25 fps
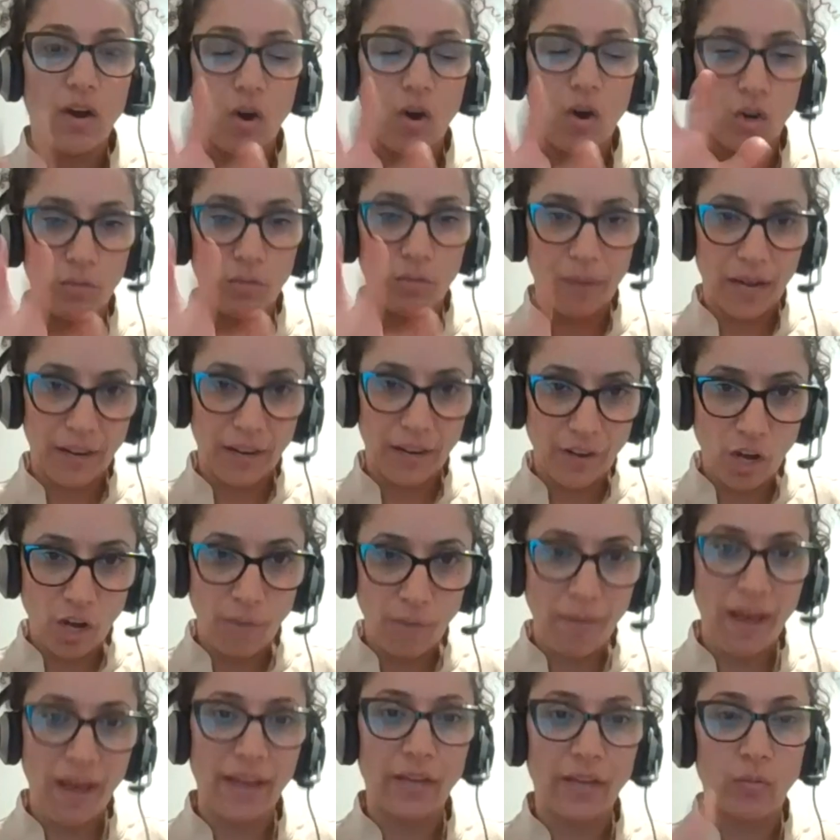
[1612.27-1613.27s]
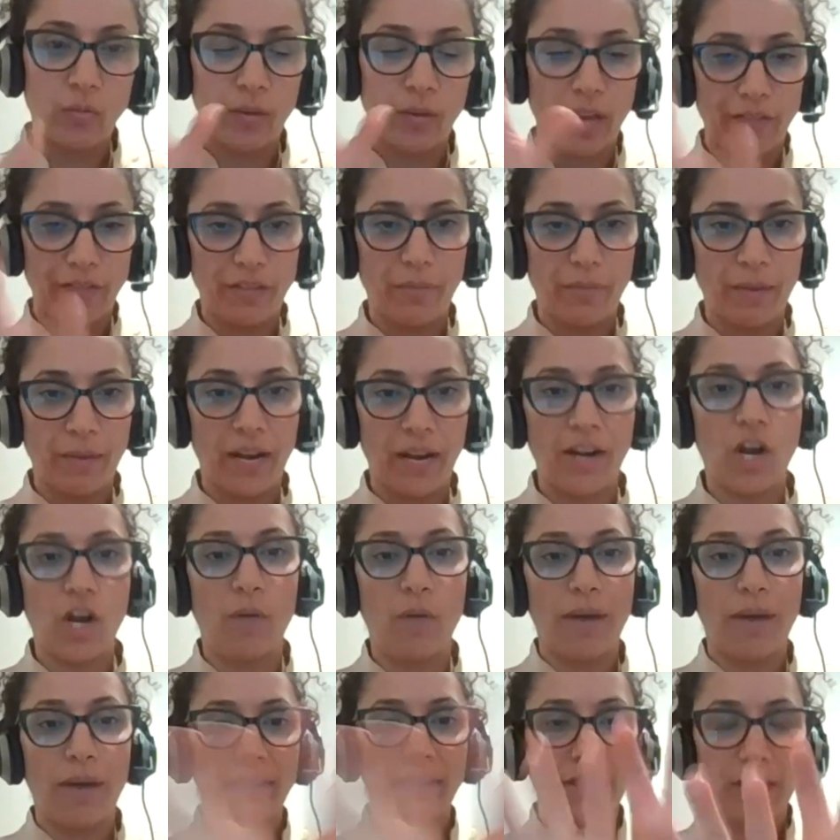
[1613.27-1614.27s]
on melanoma, and we have the
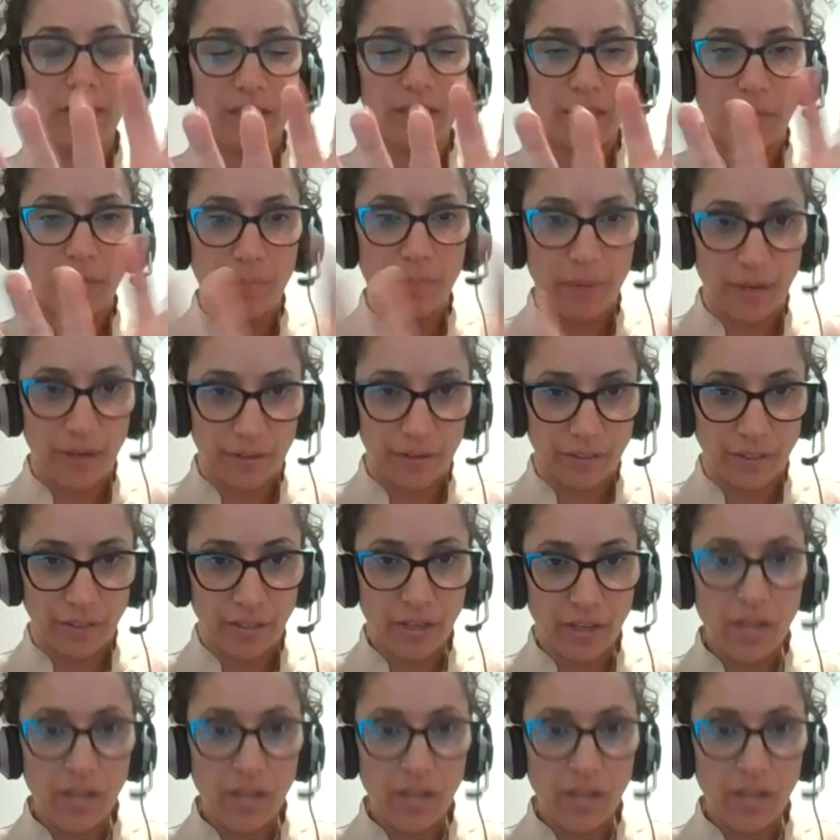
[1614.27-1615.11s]
melanoma, and this is the paired.